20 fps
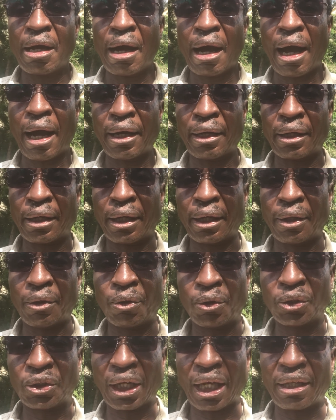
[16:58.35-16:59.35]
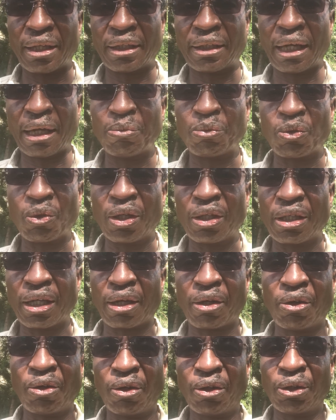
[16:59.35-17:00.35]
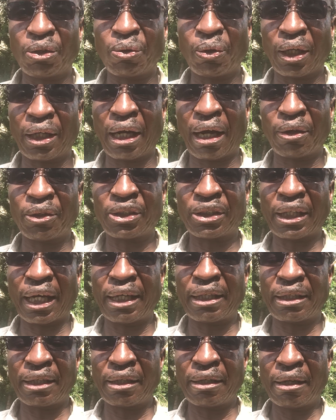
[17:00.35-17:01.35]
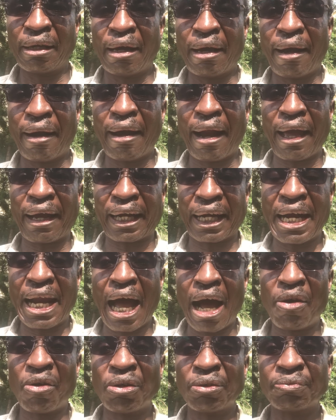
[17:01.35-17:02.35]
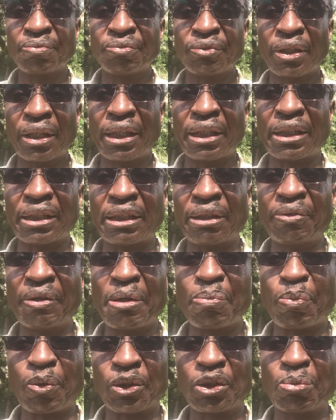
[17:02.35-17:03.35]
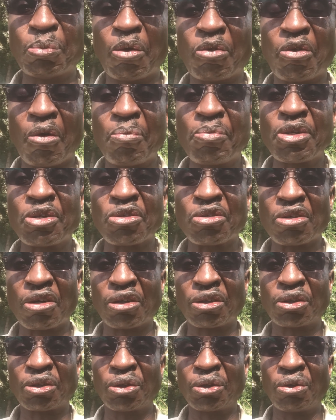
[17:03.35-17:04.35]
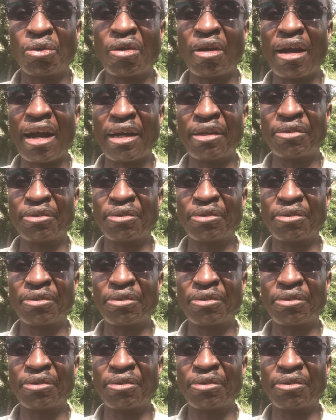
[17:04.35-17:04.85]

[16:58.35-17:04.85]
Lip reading: And those are the times when technology are now starting. Like now, it is even possible for me to talk to you live